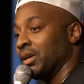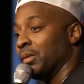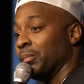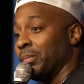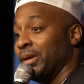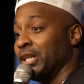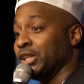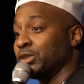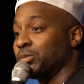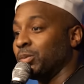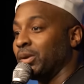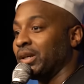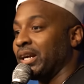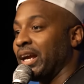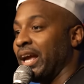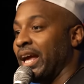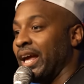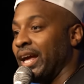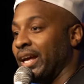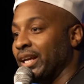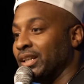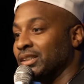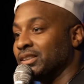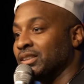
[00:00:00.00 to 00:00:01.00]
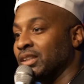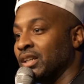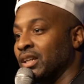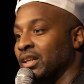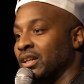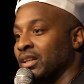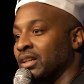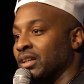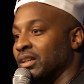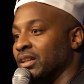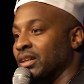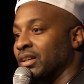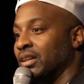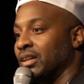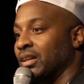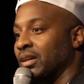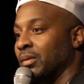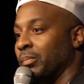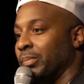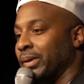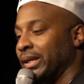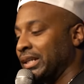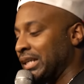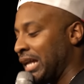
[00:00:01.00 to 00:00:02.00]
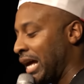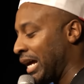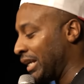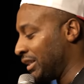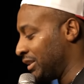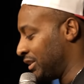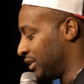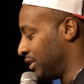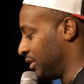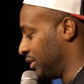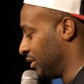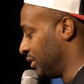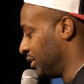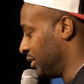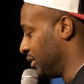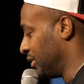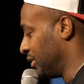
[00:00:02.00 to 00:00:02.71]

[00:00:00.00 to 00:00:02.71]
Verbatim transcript: Petersburg has a big lots.